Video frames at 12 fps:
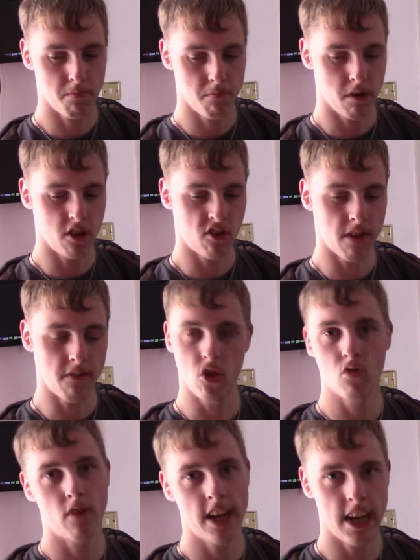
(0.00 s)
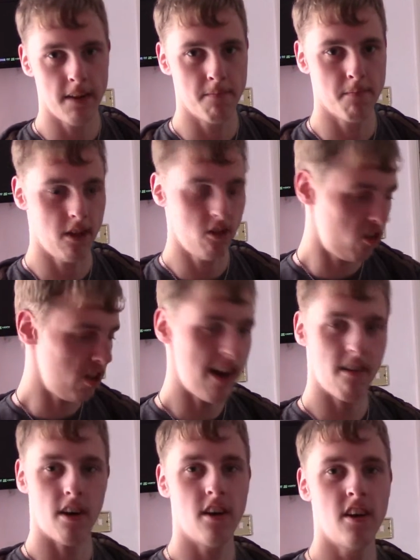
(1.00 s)
brother's girlfriend Sheree and
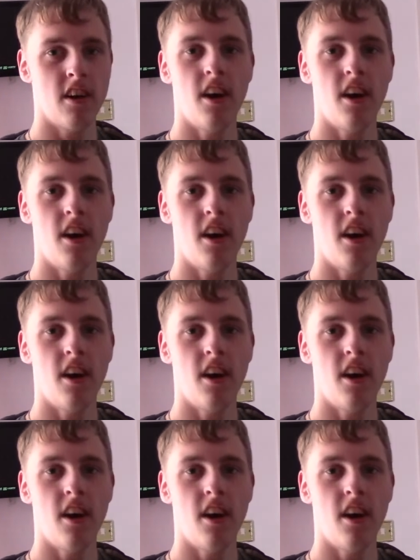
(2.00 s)
Sarah,